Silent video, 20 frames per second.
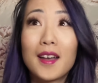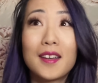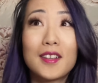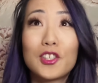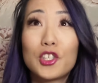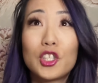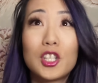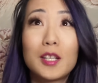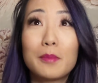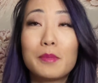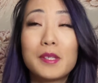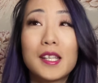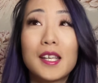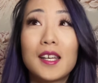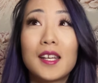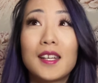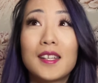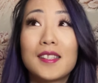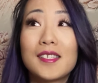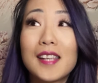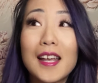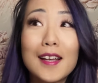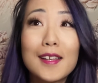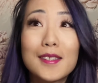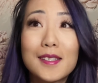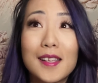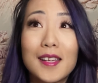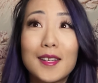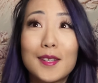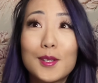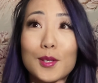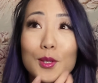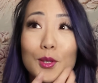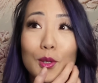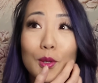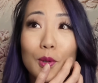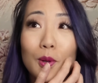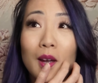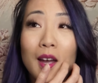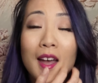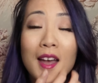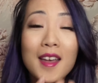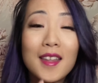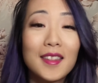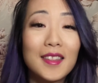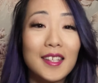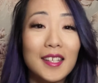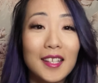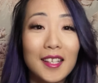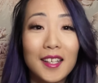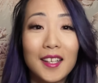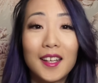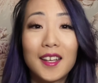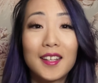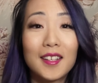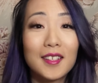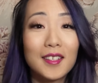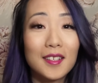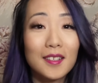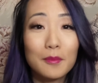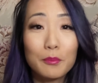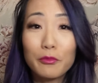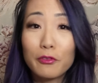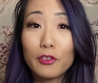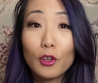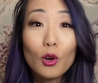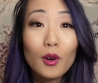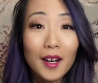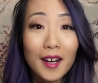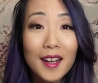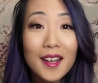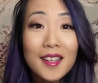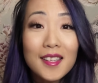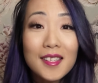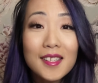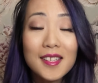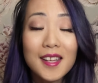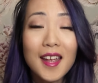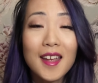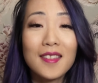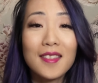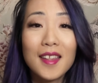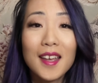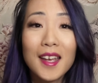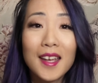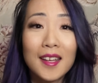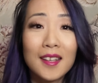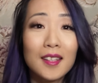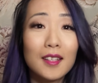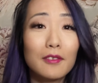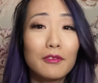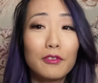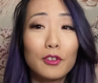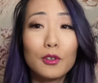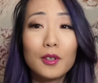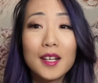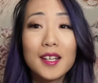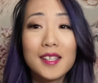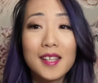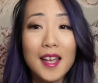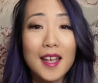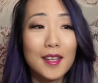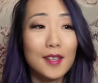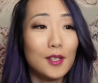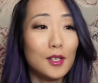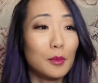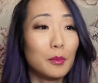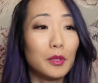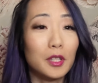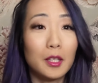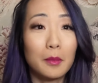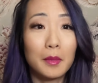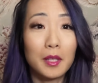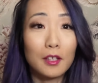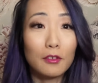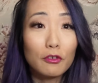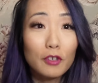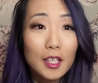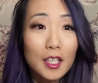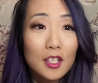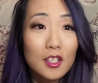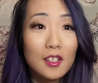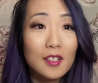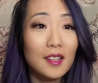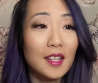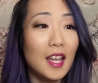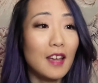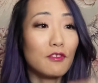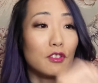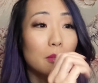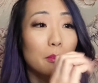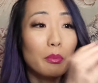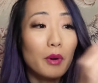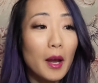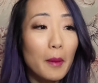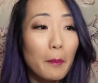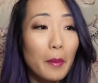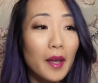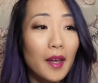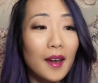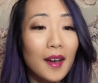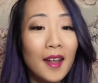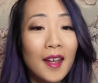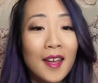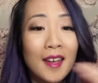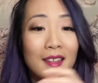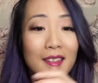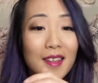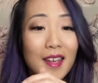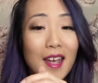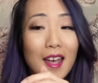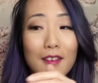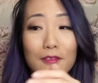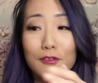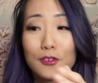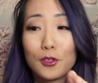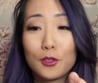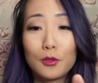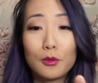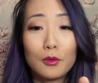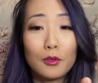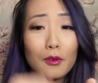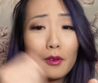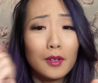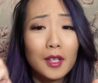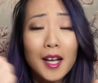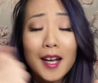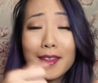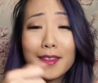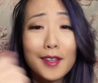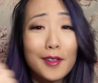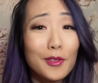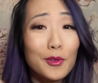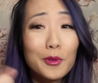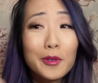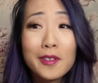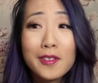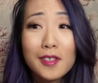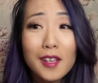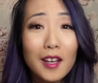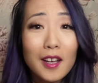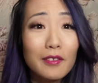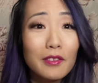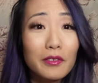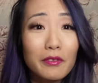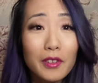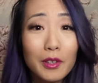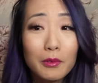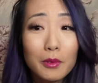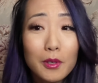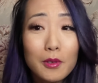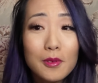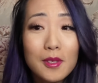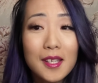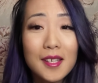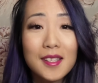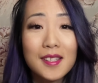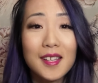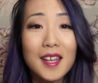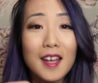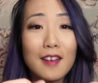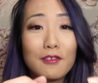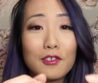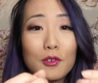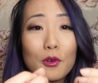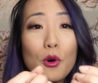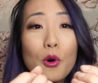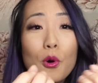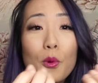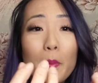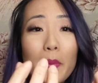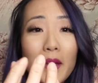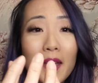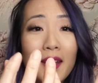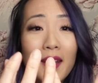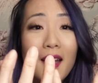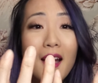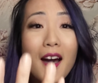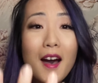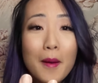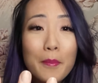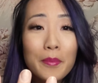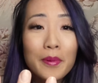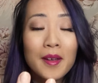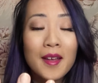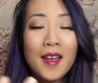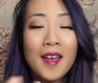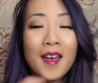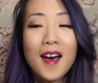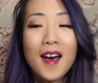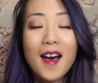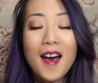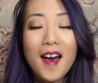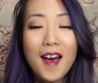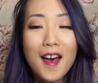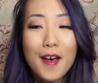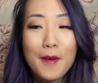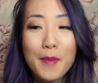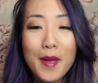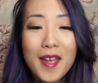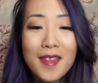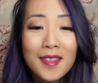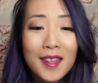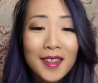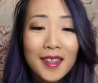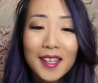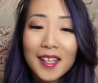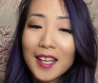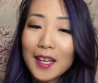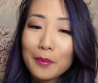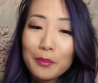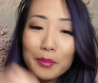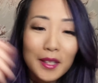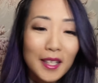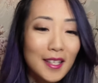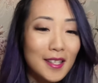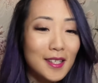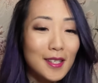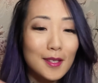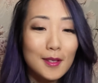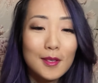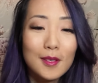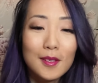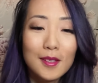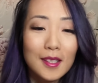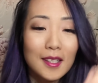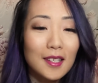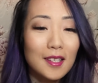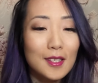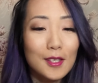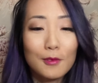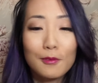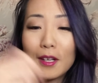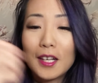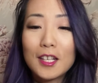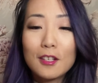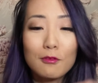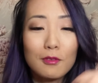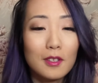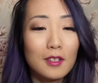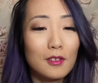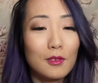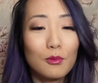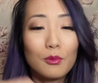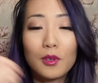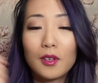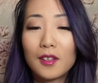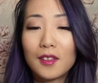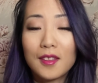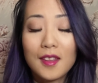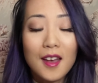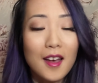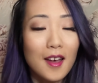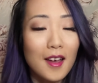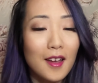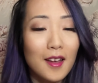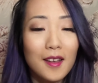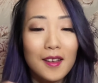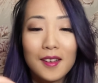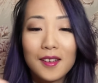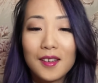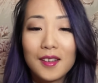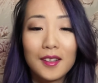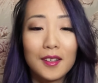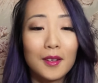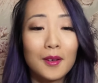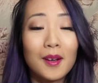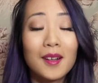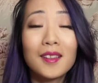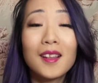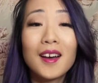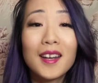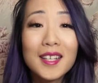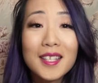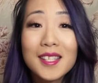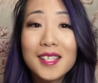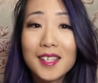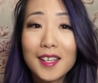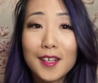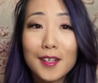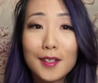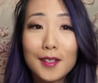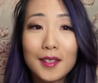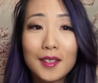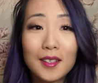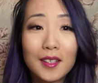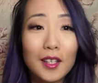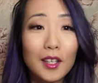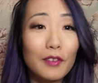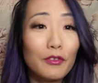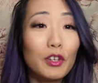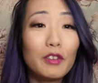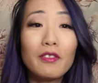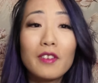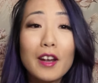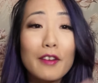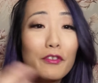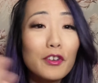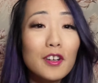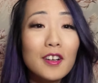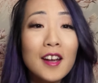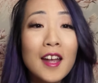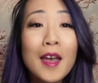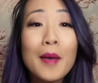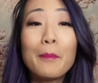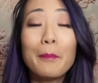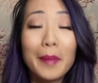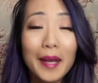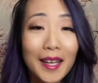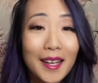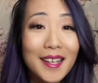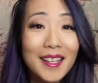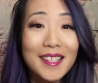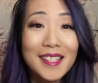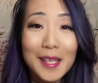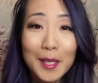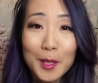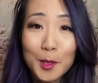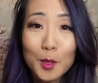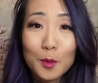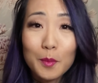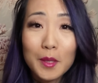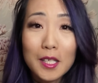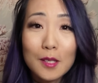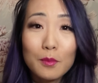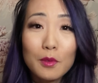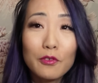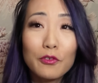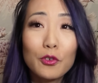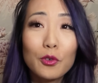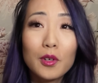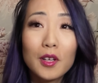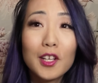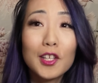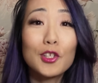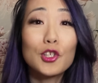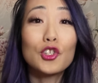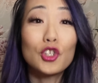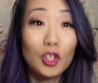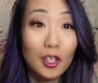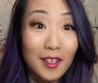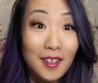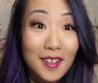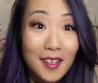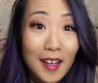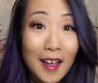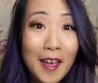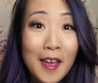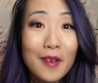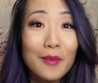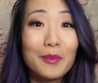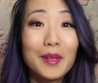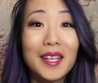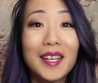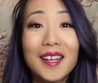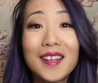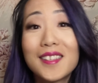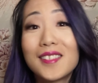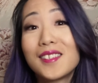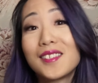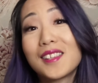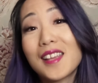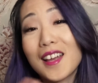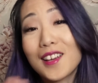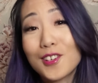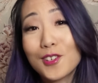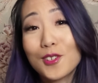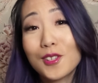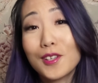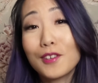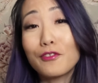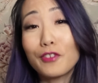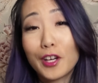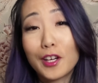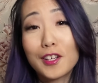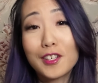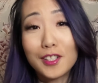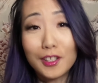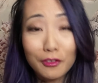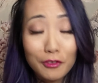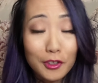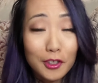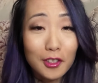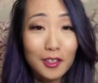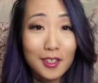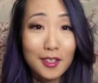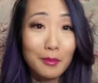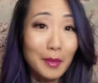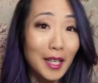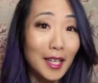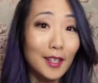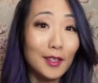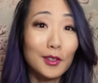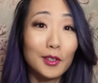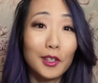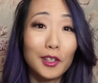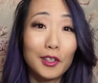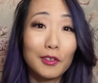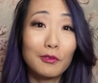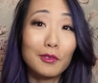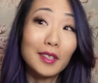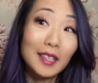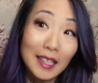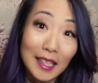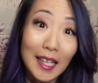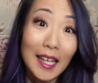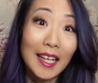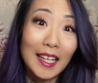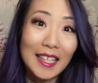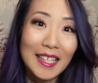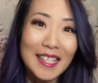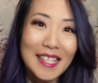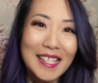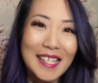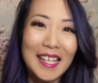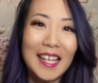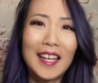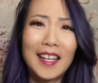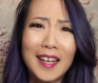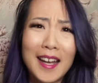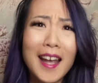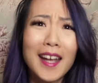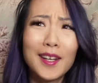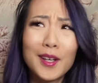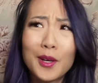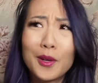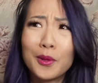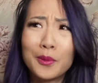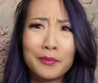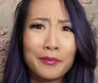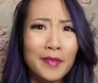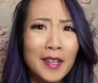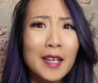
ships it and sells it to the florist, and then the florist has to put them in the fridge, they have to prep it, they have to cut the thorns off of the roses, they have to open up, and then they get placed into these arrangements with a lot of skill. If you've never made a centerpiece before, you should, because it's actually very difficult to make it look really nice. And I know,